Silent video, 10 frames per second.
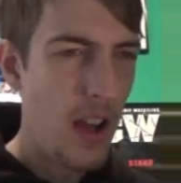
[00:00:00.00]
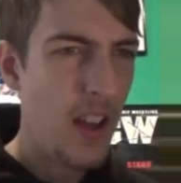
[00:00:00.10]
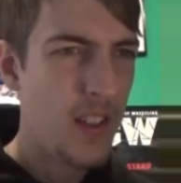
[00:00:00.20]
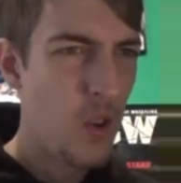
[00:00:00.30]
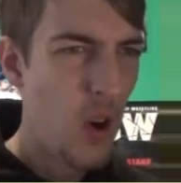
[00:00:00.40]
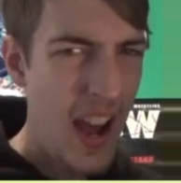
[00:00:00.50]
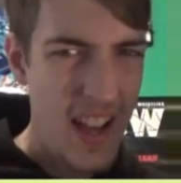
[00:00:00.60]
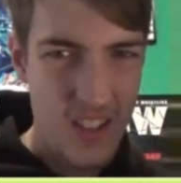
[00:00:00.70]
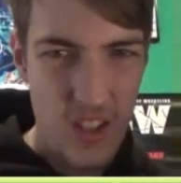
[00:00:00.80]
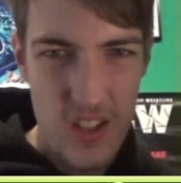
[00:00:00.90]
It's not
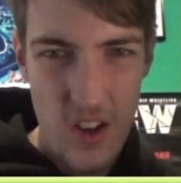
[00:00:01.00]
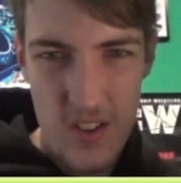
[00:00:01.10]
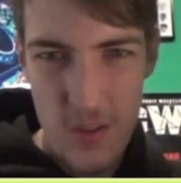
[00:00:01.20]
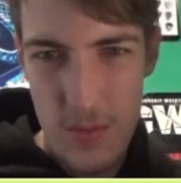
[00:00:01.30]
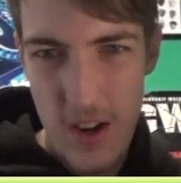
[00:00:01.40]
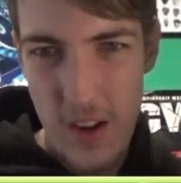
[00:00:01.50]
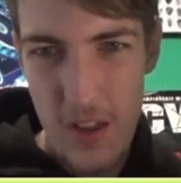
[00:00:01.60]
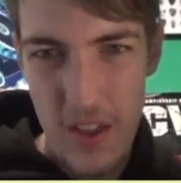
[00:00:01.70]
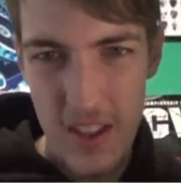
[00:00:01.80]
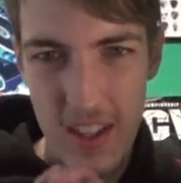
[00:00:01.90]
as good as iZombie, I
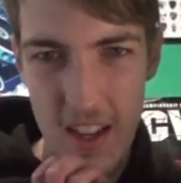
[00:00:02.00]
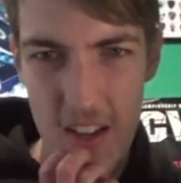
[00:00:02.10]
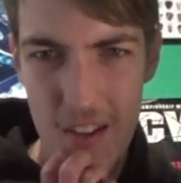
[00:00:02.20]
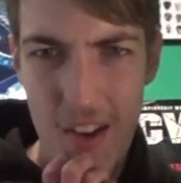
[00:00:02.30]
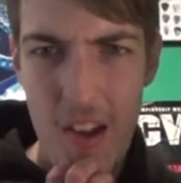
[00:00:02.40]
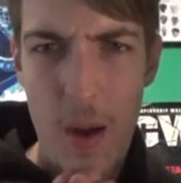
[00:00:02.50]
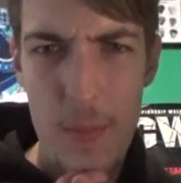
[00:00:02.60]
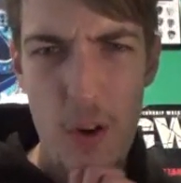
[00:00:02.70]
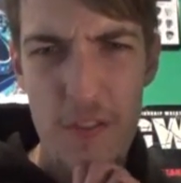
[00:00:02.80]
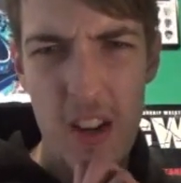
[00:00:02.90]
don't think, and I'm
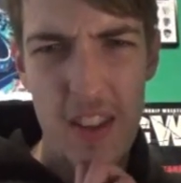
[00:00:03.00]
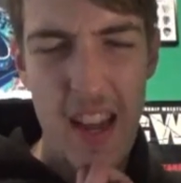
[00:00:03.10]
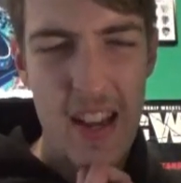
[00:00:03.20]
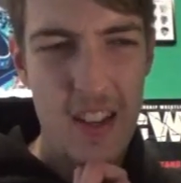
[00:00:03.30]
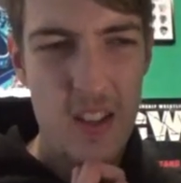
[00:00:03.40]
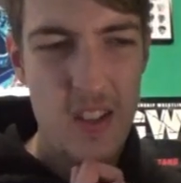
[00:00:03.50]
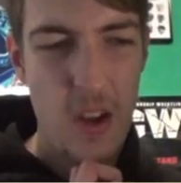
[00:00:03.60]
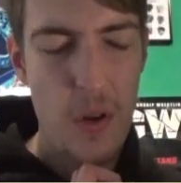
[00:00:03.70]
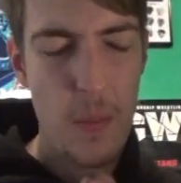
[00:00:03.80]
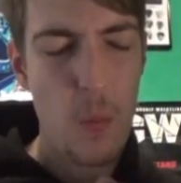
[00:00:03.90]
not a fan of the Endless
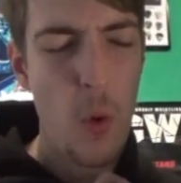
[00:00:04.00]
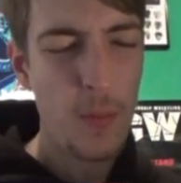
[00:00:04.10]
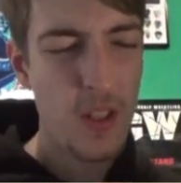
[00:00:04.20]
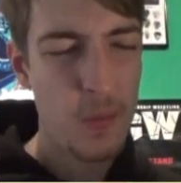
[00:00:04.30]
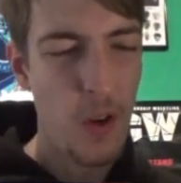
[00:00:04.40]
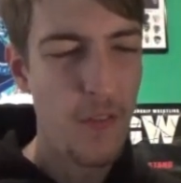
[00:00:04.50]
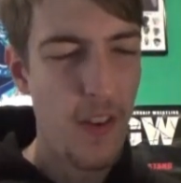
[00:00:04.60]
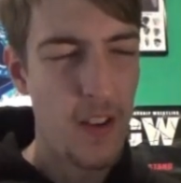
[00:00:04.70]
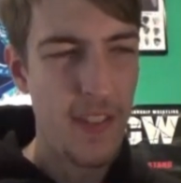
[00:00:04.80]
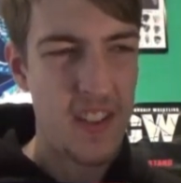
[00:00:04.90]
Zone. One, because I'm not a
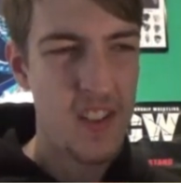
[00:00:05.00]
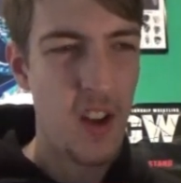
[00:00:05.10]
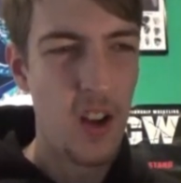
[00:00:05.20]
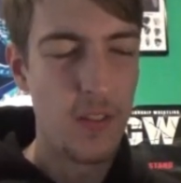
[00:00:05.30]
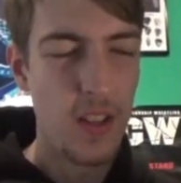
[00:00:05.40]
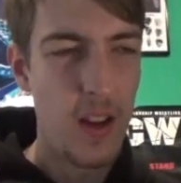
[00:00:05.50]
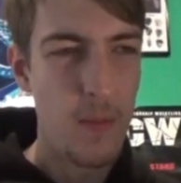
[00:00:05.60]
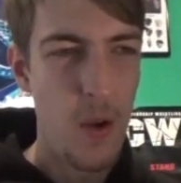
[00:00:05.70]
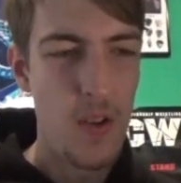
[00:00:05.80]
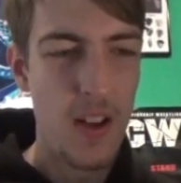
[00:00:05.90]
fan of that style of game
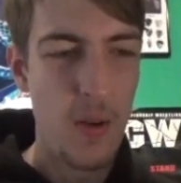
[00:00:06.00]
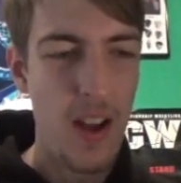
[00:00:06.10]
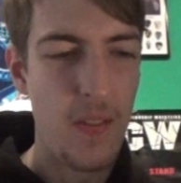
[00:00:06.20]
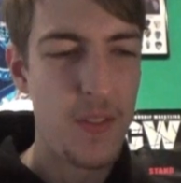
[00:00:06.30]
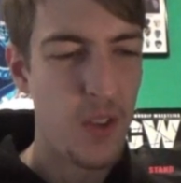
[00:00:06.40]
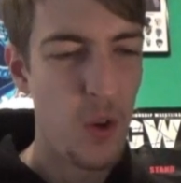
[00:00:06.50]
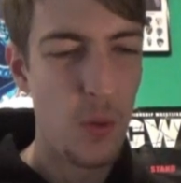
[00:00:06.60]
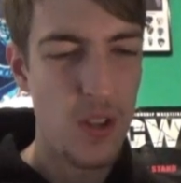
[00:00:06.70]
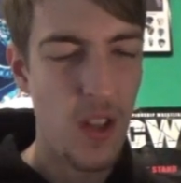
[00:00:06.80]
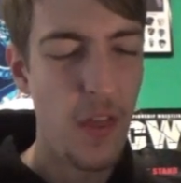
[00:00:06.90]
mode anyway, and two,
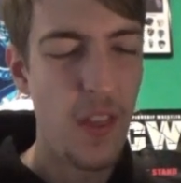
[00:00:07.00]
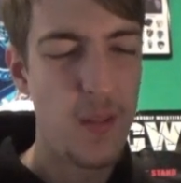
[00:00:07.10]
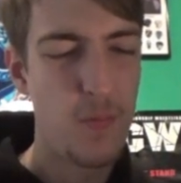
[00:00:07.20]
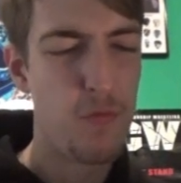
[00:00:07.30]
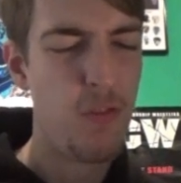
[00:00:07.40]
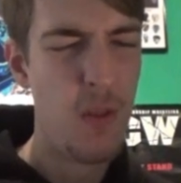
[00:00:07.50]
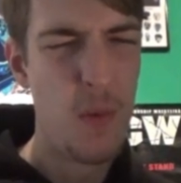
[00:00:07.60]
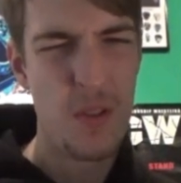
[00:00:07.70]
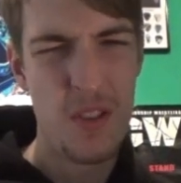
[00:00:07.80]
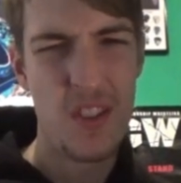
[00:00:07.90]
because it's pretty
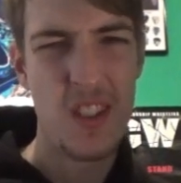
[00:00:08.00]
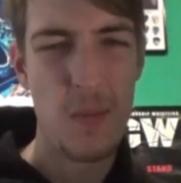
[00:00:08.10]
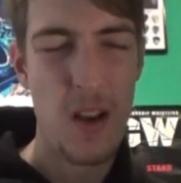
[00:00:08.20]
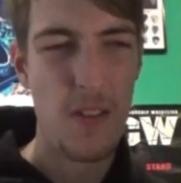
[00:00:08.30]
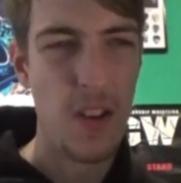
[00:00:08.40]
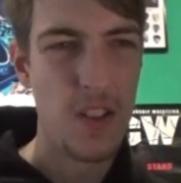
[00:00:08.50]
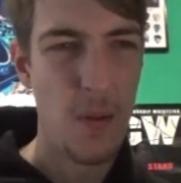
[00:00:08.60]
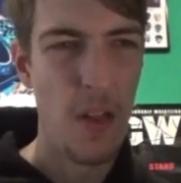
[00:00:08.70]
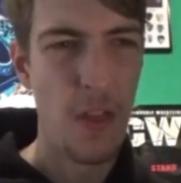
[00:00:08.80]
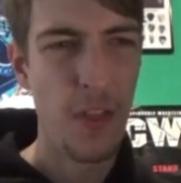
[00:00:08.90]
much just the same level each
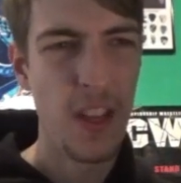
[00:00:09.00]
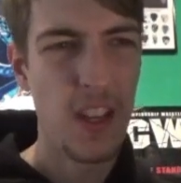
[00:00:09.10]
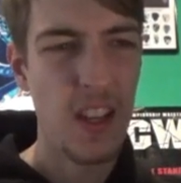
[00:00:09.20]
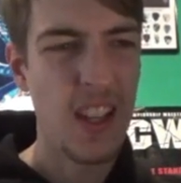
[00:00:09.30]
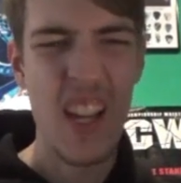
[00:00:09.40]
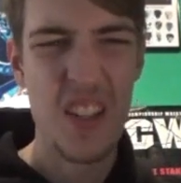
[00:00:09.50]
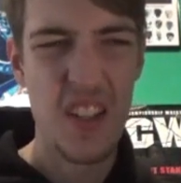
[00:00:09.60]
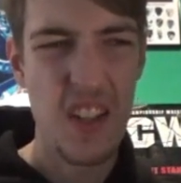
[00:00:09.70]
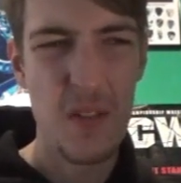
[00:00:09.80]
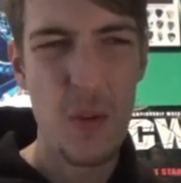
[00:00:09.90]
time. I think
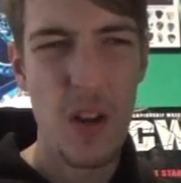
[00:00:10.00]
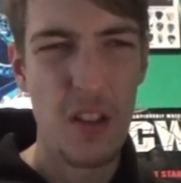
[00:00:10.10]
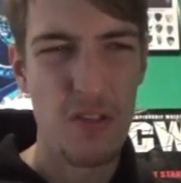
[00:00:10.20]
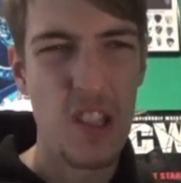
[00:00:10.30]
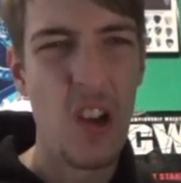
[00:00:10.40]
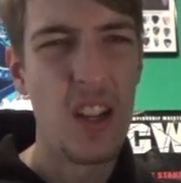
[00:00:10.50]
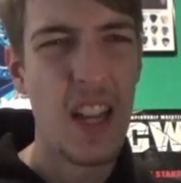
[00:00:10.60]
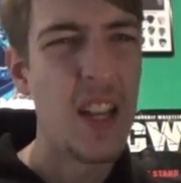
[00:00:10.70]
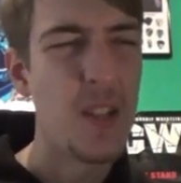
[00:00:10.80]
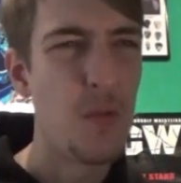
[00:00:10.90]
occasionally gives you an extra
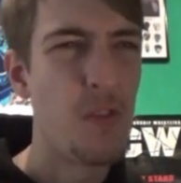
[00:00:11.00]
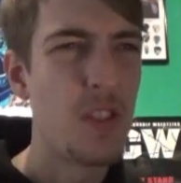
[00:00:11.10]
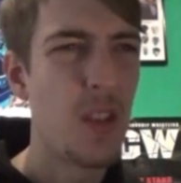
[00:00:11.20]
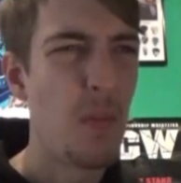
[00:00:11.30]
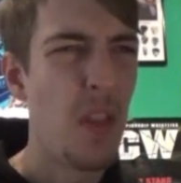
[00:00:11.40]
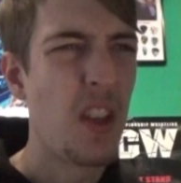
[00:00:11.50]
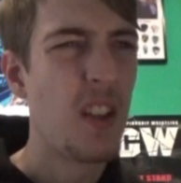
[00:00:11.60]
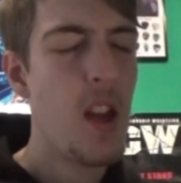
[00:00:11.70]
Gargantua or something.